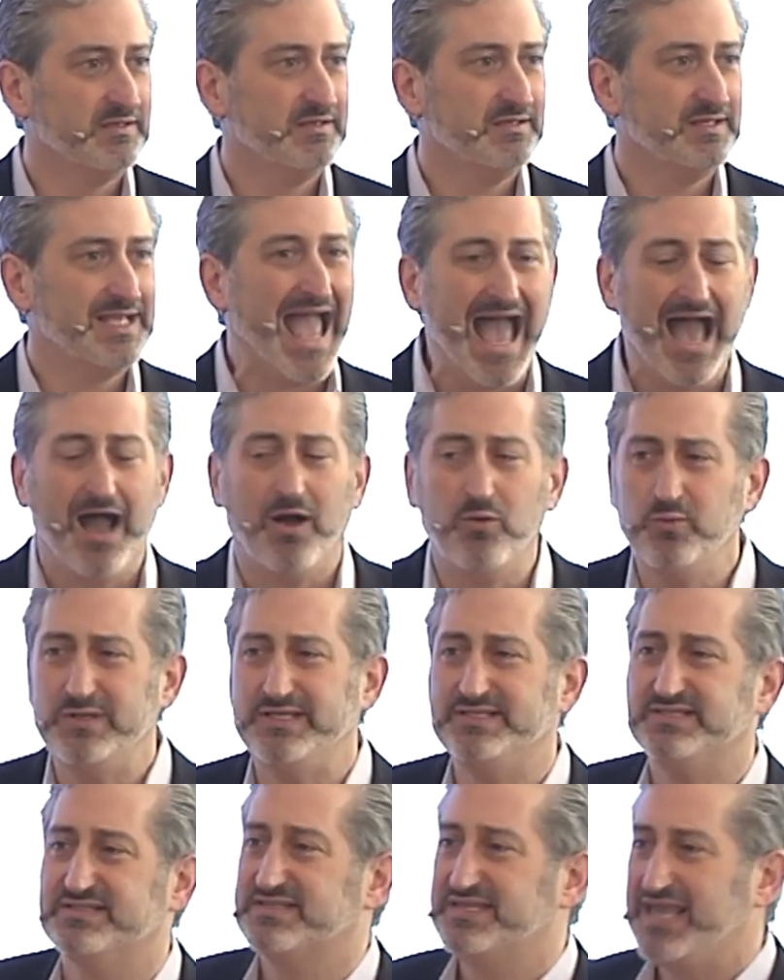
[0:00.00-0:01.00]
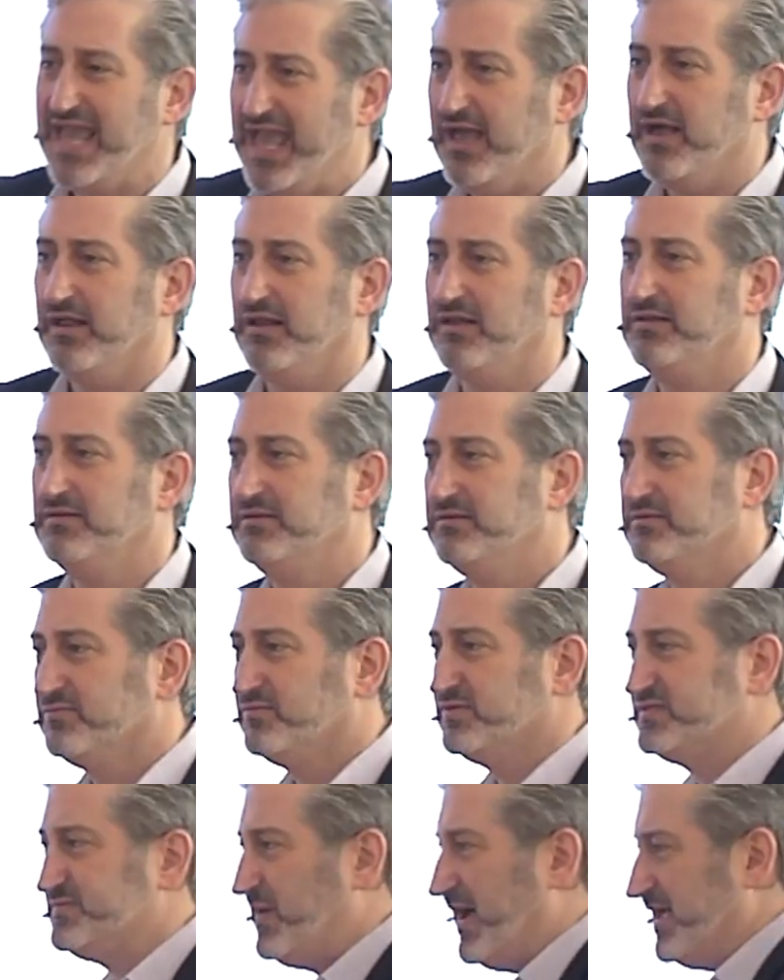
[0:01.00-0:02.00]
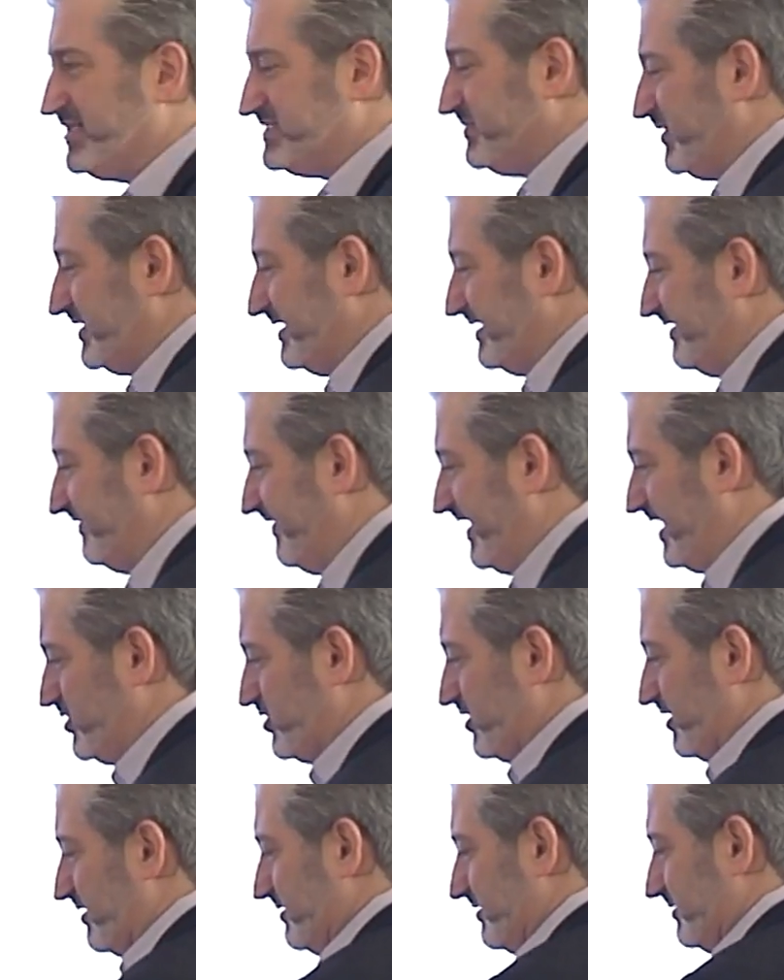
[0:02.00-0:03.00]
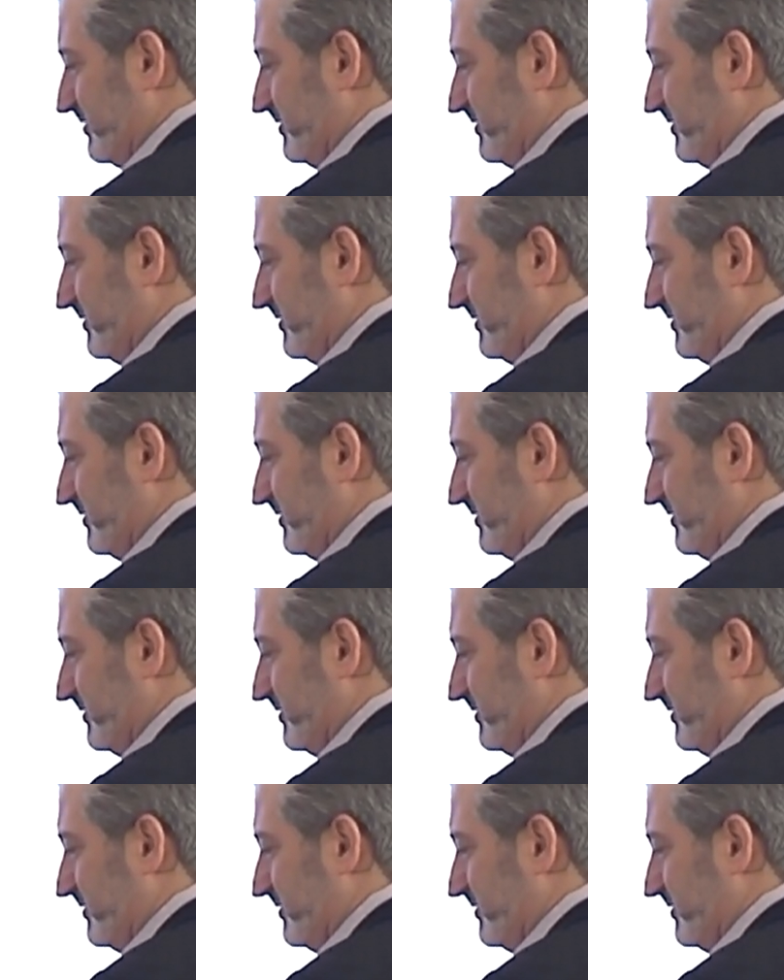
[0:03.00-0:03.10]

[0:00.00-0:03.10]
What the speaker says: how we scale responsible innovation,